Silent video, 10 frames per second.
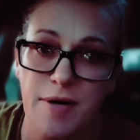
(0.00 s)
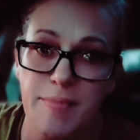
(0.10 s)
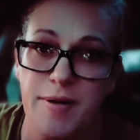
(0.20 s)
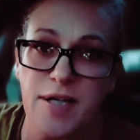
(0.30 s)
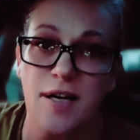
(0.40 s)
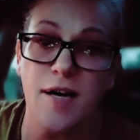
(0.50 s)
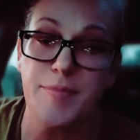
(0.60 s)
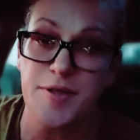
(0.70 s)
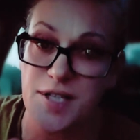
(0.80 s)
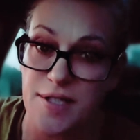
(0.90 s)
might pick
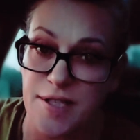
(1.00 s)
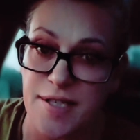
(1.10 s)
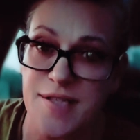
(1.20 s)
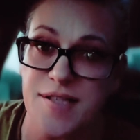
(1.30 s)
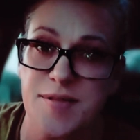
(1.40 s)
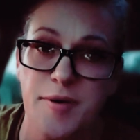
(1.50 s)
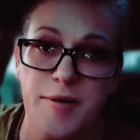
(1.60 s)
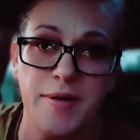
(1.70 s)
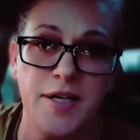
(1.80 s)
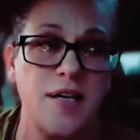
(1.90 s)
up, your telekinesis
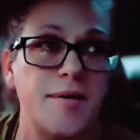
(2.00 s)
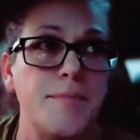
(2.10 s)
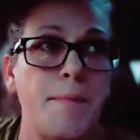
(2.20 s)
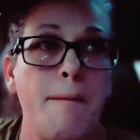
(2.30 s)
might pick up.